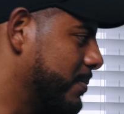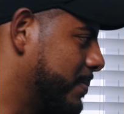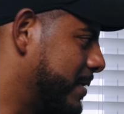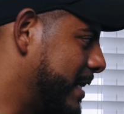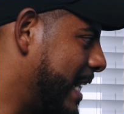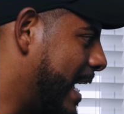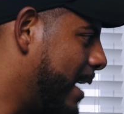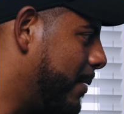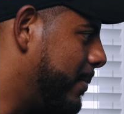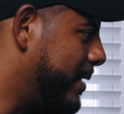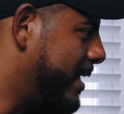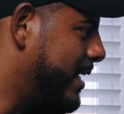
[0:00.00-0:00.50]

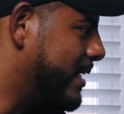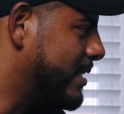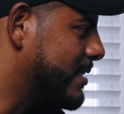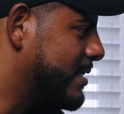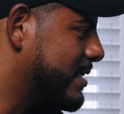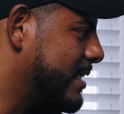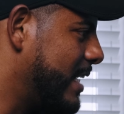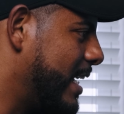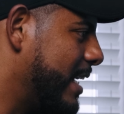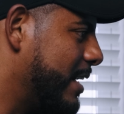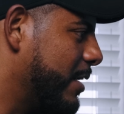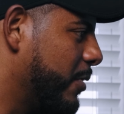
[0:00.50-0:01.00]
That being
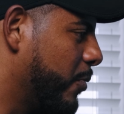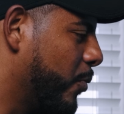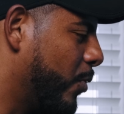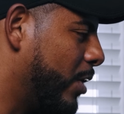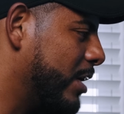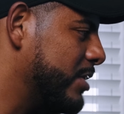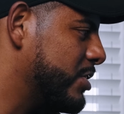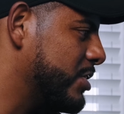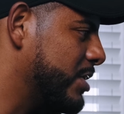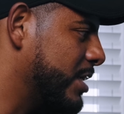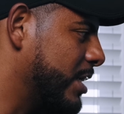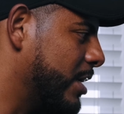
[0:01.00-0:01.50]
said, and
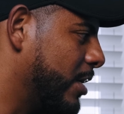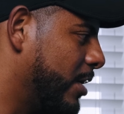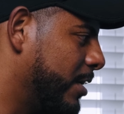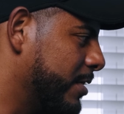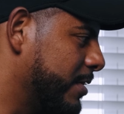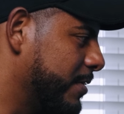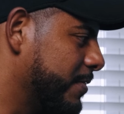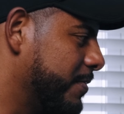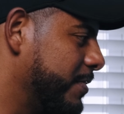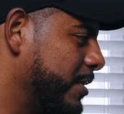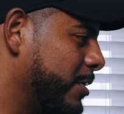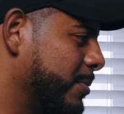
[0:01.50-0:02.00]
watching
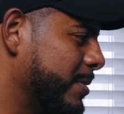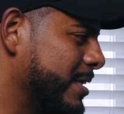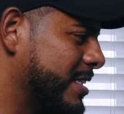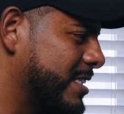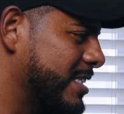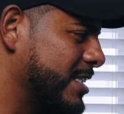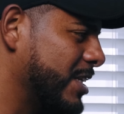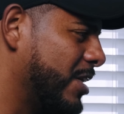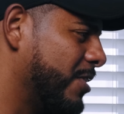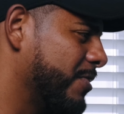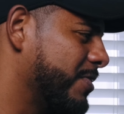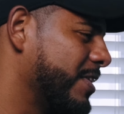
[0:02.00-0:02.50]
on the film
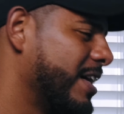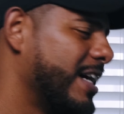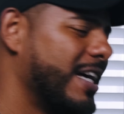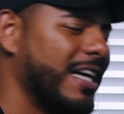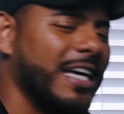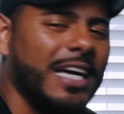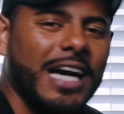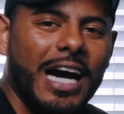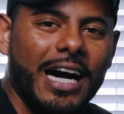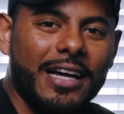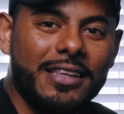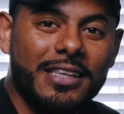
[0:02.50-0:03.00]
itself,
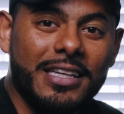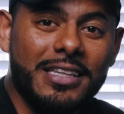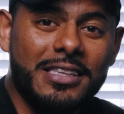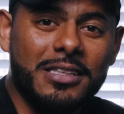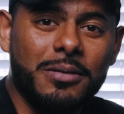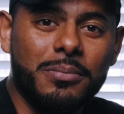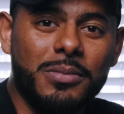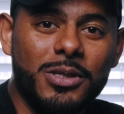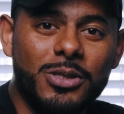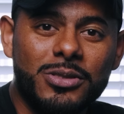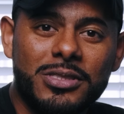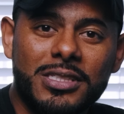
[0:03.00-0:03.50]
I think
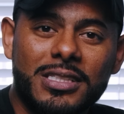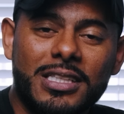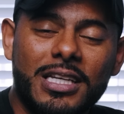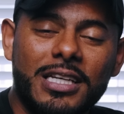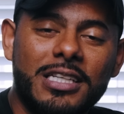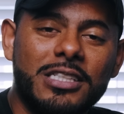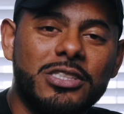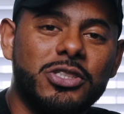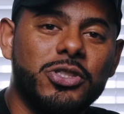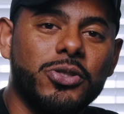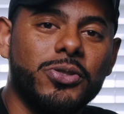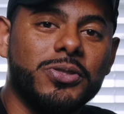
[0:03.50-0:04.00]
the music
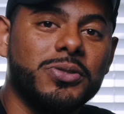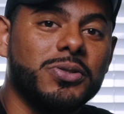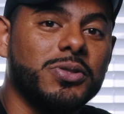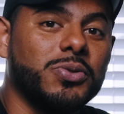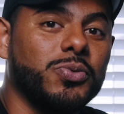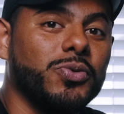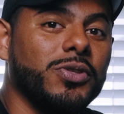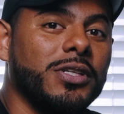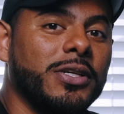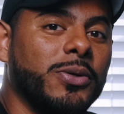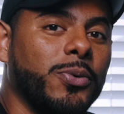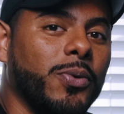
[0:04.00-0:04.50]
that he chose was
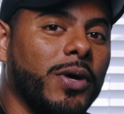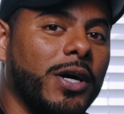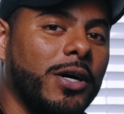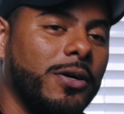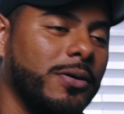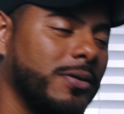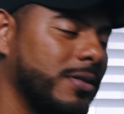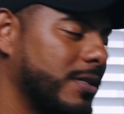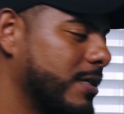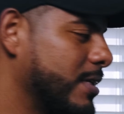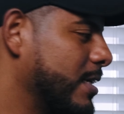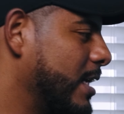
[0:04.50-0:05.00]
really
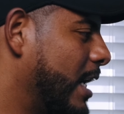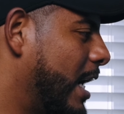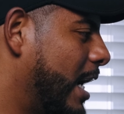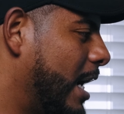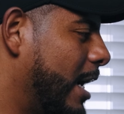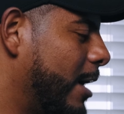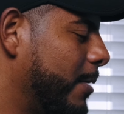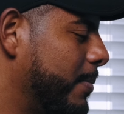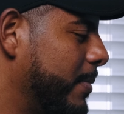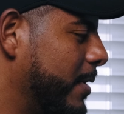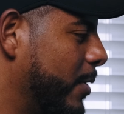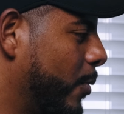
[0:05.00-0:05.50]
well.
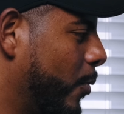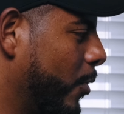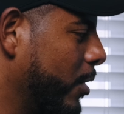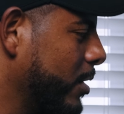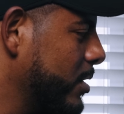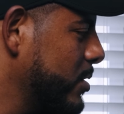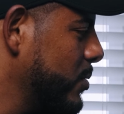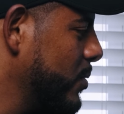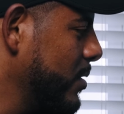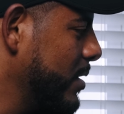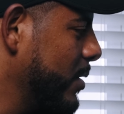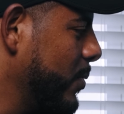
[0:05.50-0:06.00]
It
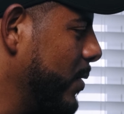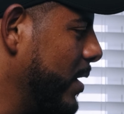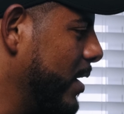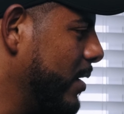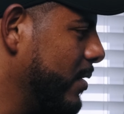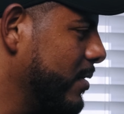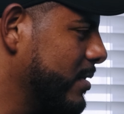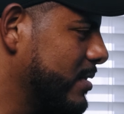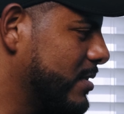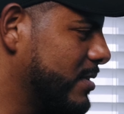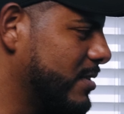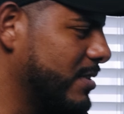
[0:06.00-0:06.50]
works really
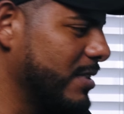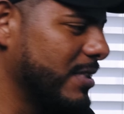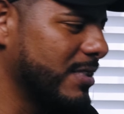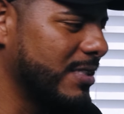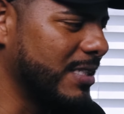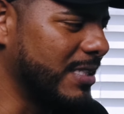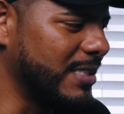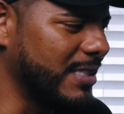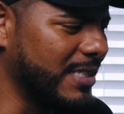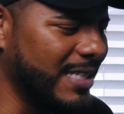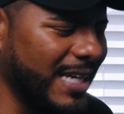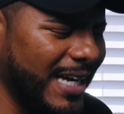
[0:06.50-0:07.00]
well, it's
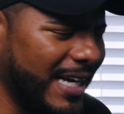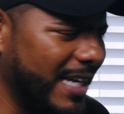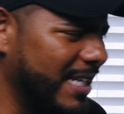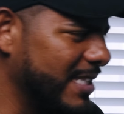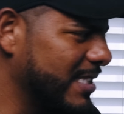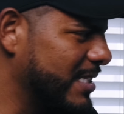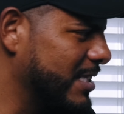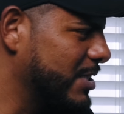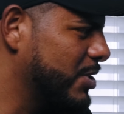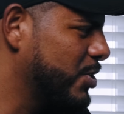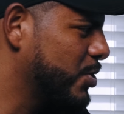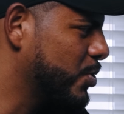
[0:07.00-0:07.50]

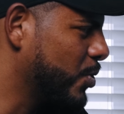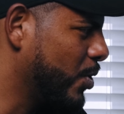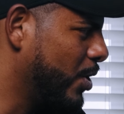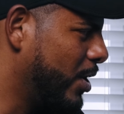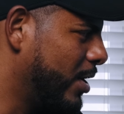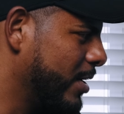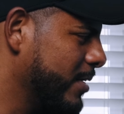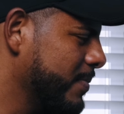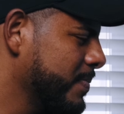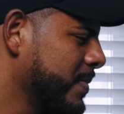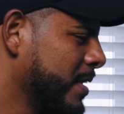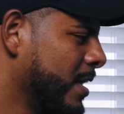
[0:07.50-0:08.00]
intense, it's
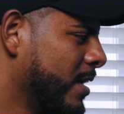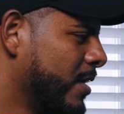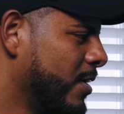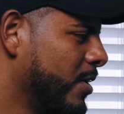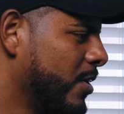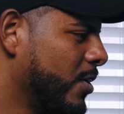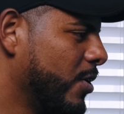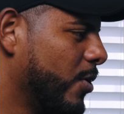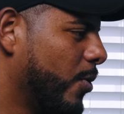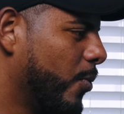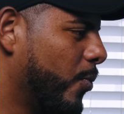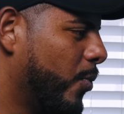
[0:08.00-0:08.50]
strong.
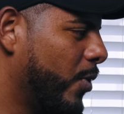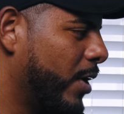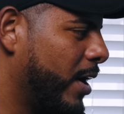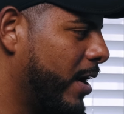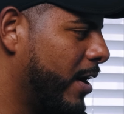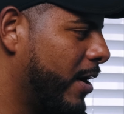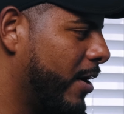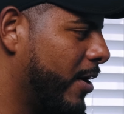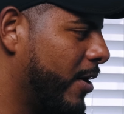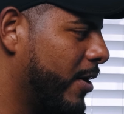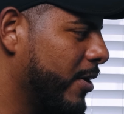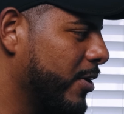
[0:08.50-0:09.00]

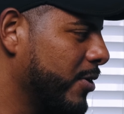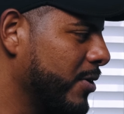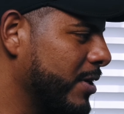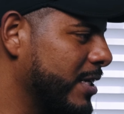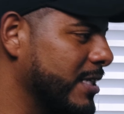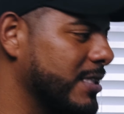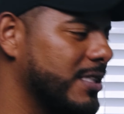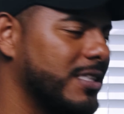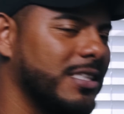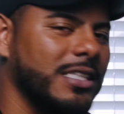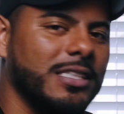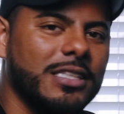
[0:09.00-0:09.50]
Where you
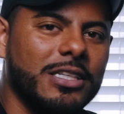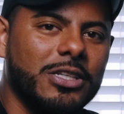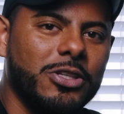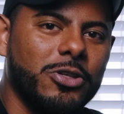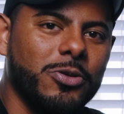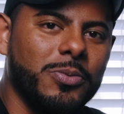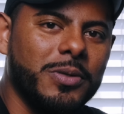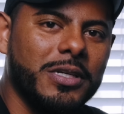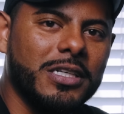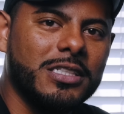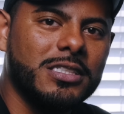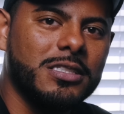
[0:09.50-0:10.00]
can see the
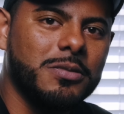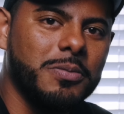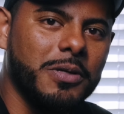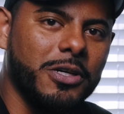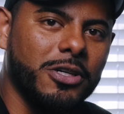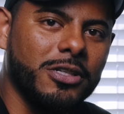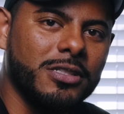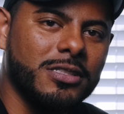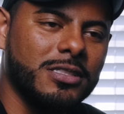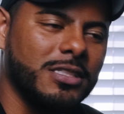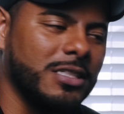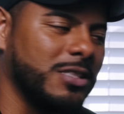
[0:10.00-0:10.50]
newbie
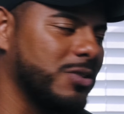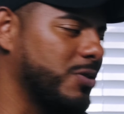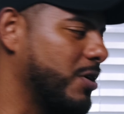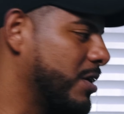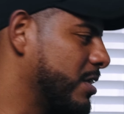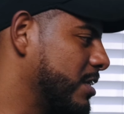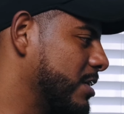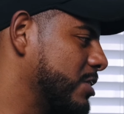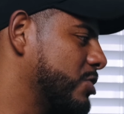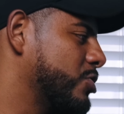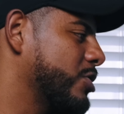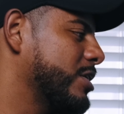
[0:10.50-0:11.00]
experiences
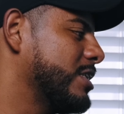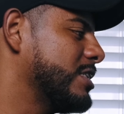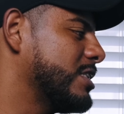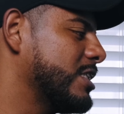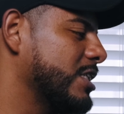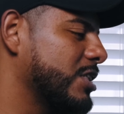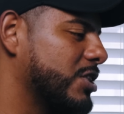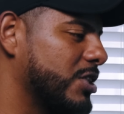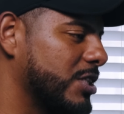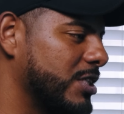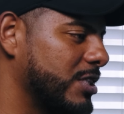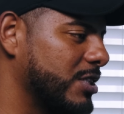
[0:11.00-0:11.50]
the
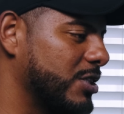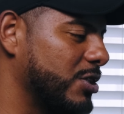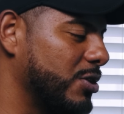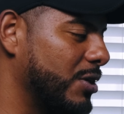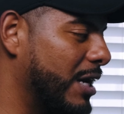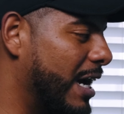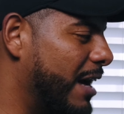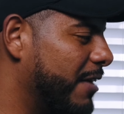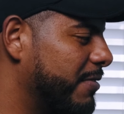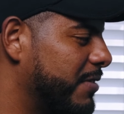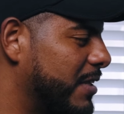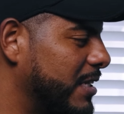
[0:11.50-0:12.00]
transitions.
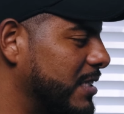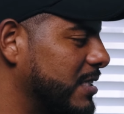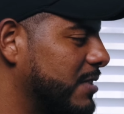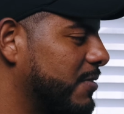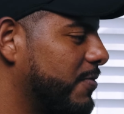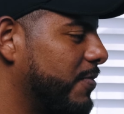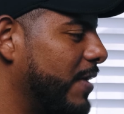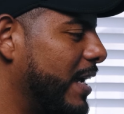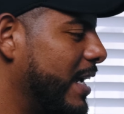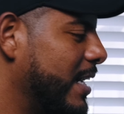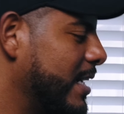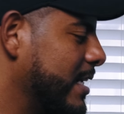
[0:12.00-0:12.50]
You have these
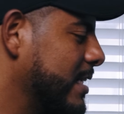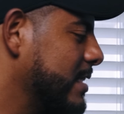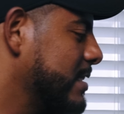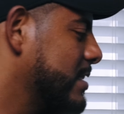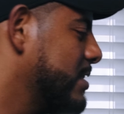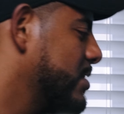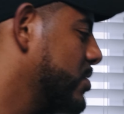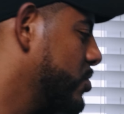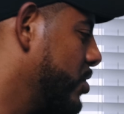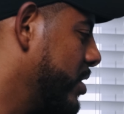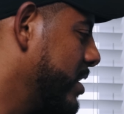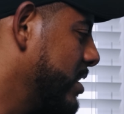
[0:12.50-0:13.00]

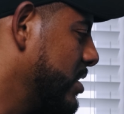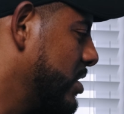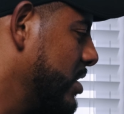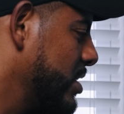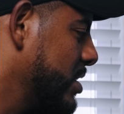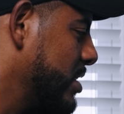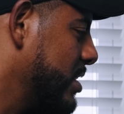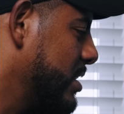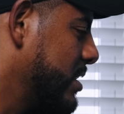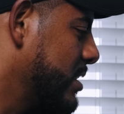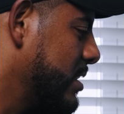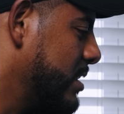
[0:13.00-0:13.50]
fade-ins,
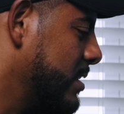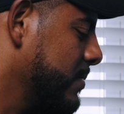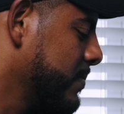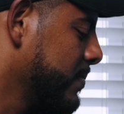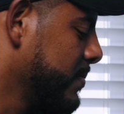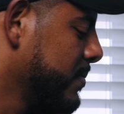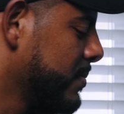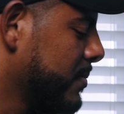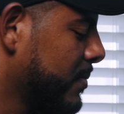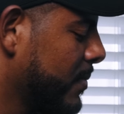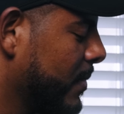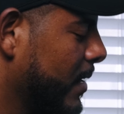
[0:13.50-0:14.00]
transitions
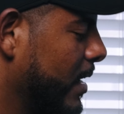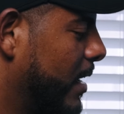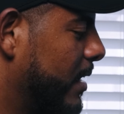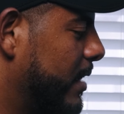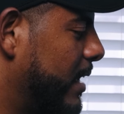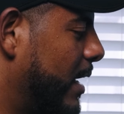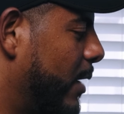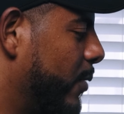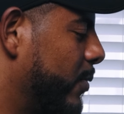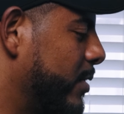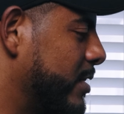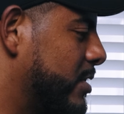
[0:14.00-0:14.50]

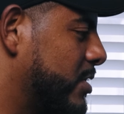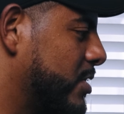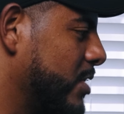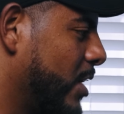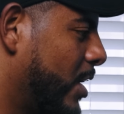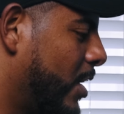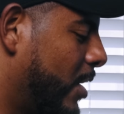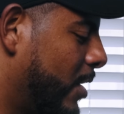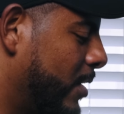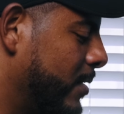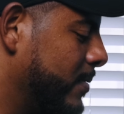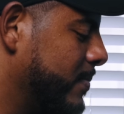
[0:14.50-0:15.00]
that we
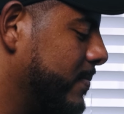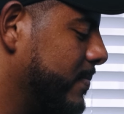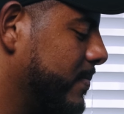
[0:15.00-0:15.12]
saw,